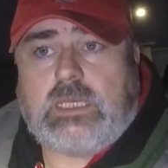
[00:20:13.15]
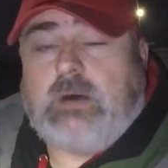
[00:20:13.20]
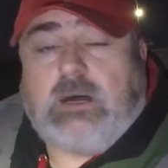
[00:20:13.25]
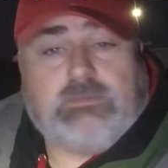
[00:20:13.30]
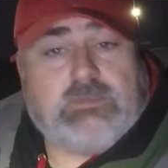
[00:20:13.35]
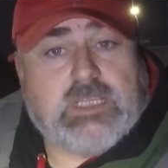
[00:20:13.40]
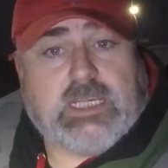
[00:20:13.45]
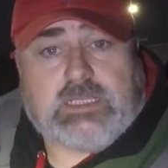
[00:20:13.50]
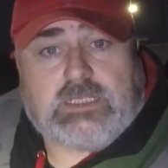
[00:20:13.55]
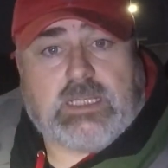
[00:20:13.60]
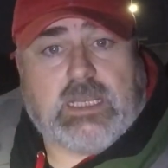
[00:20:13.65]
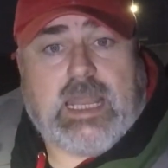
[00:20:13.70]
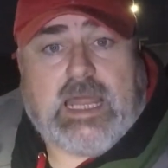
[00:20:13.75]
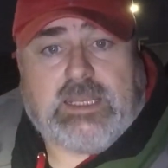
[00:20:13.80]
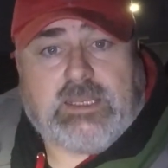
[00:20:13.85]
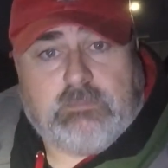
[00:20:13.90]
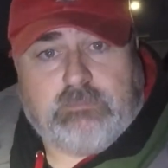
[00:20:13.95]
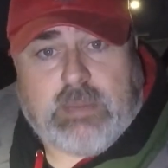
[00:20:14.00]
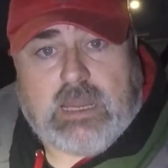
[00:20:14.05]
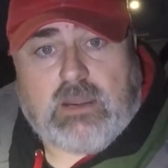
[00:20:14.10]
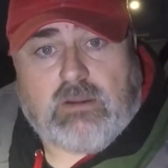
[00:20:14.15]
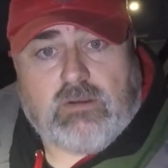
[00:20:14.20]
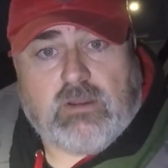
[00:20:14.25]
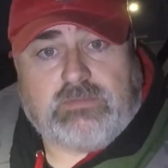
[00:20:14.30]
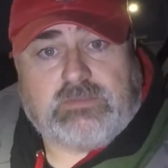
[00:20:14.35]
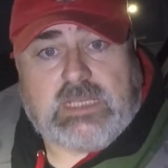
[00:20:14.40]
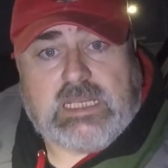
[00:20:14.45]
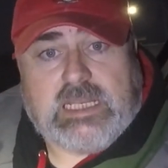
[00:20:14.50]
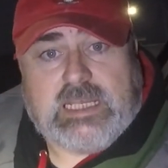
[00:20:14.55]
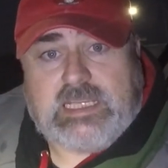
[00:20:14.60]
I've ticked a London Borough off
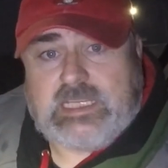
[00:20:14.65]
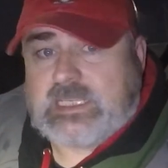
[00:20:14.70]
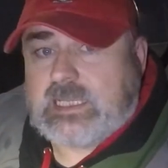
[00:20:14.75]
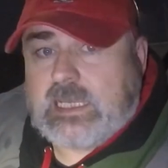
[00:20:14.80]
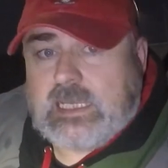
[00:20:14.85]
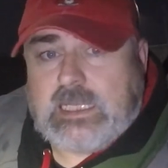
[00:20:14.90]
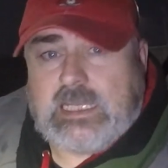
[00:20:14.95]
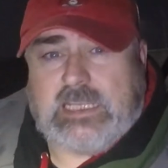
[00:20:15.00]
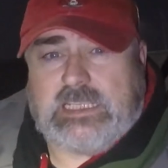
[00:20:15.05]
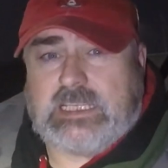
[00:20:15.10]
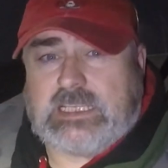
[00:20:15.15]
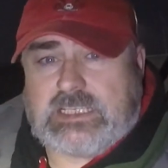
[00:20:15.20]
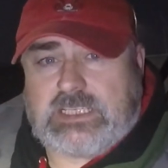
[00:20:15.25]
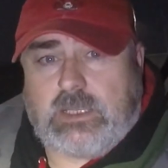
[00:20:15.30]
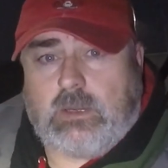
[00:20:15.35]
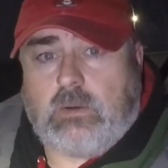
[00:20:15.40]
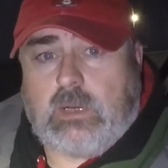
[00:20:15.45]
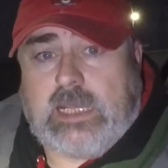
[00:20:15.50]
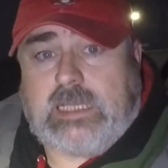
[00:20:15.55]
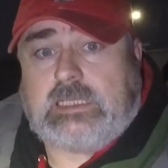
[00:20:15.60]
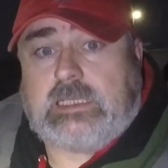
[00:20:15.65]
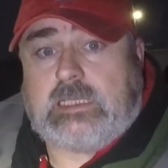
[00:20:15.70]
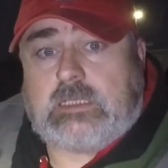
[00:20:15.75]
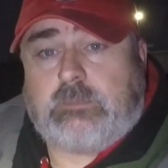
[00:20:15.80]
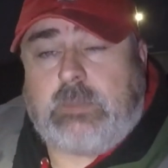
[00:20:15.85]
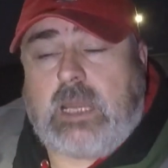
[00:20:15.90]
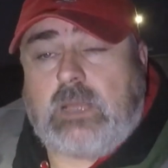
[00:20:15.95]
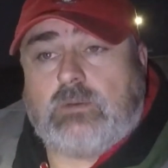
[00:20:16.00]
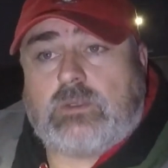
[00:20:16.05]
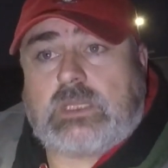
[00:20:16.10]
the list. This is still an Essex
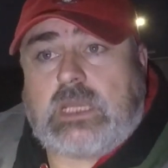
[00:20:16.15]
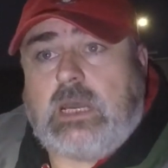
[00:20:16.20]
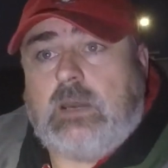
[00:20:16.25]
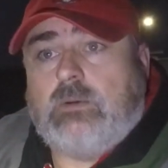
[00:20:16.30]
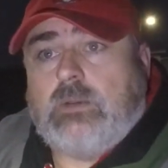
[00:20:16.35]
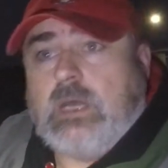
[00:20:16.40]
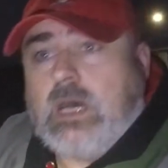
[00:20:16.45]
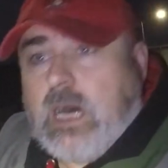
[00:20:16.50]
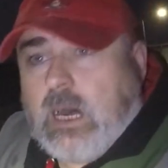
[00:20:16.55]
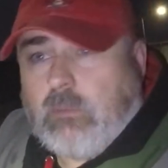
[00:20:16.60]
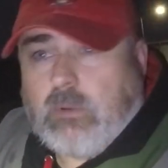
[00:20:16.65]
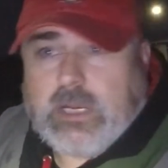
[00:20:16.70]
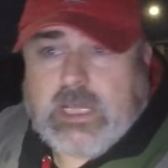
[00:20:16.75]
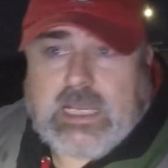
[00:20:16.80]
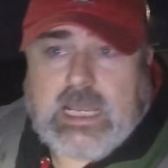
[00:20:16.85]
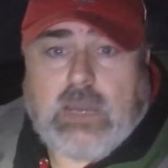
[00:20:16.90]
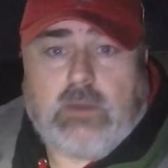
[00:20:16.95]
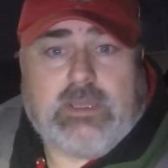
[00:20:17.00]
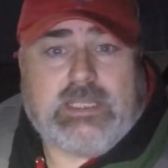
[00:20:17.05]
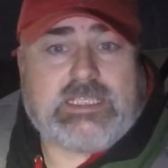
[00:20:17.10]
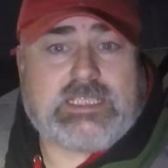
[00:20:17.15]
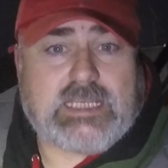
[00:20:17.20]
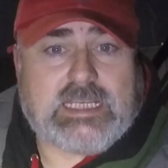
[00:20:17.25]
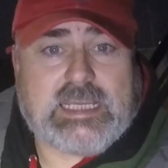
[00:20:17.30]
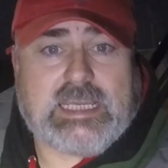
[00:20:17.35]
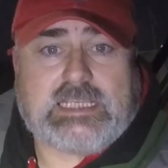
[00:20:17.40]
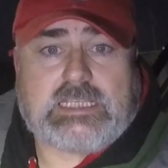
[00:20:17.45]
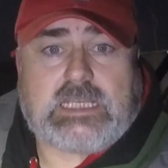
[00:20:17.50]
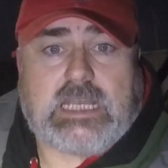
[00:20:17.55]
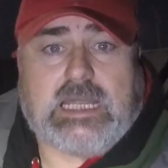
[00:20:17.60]
postcode. I want to go into the
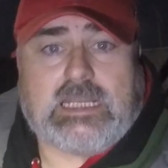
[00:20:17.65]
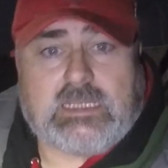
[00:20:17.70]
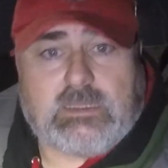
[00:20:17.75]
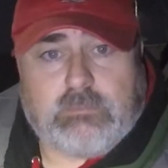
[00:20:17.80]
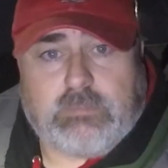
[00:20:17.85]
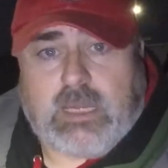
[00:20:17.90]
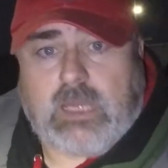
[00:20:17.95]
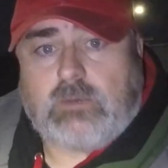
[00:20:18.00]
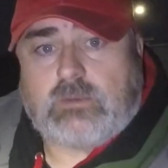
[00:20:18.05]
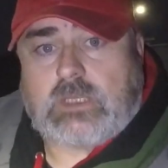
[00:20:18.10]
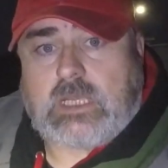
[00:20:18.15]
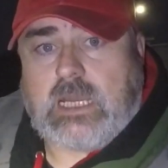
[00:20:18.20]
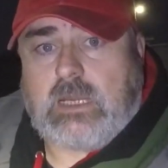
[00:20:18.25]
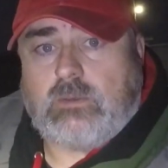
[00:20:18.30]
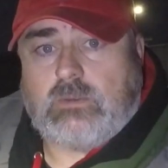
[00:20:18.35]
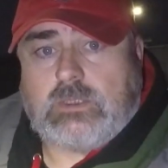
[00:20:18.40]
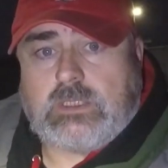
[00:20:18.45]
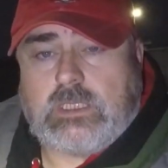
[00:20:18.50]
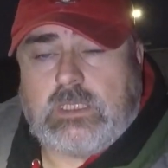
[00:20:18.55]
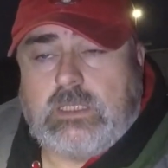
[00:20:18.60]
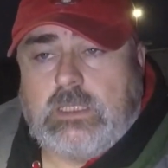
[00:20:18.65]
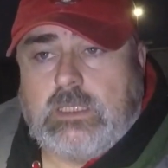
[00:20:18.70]
East London postcodes.